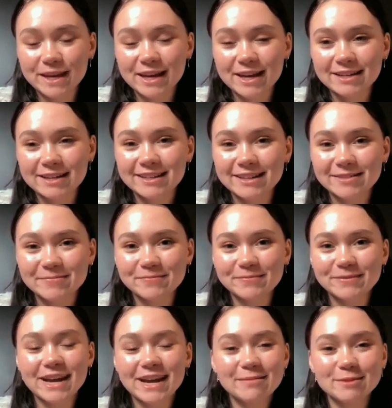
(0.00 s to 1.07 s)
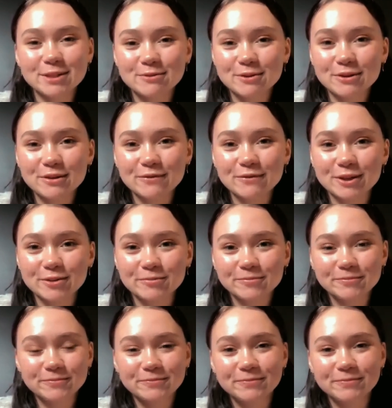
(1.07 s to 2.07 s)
And yeah, I'm just rooting for you.